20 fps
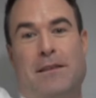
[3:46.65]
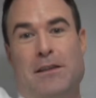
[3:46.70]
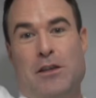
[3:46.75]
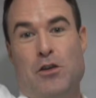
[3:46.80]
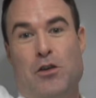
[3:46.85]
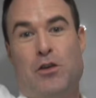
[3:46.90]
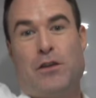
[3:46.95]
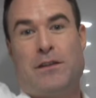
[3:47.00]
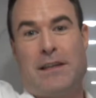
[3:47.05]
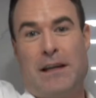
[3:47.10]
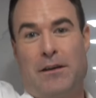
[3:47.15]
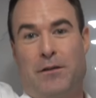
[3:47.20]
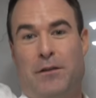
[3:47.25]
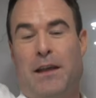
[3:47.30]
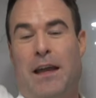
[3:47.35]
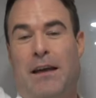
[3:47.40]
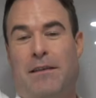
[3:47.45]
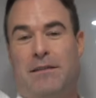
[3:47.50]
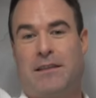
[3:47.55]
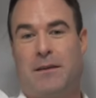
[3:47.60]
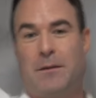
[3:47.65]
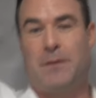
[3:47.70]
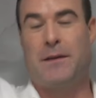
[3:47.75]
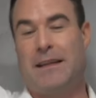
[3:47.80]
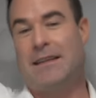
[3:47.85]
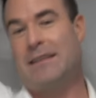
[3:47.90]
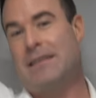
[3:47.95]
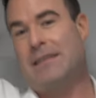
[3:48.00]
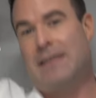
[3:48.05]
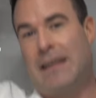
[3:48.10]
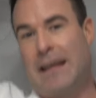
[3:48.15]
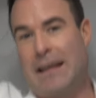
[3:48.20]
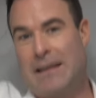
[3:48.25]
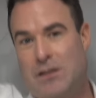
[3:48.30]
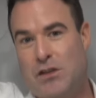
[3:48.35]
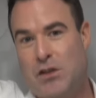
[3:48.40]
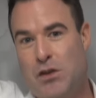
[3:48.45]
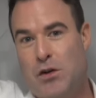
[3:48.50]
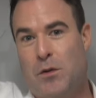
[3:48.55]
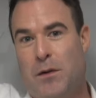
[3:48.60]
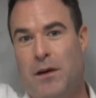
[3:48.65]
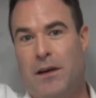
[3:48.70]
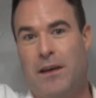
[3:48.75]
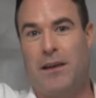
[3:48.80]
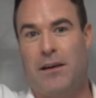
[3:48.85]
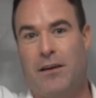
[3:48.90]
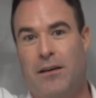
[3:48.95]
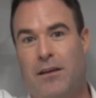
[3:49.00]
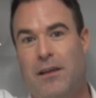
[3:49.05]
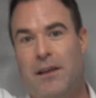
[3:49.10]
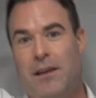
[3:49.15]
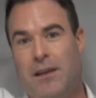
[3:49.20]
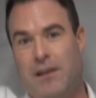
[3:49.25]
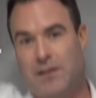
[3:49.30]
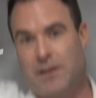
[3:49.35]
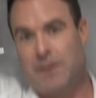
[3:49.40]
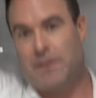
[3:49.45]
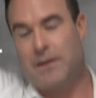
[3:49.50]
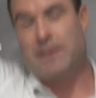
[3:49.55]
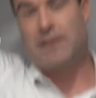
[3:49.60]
You could definitely have someone that's 6'2" in here because you have the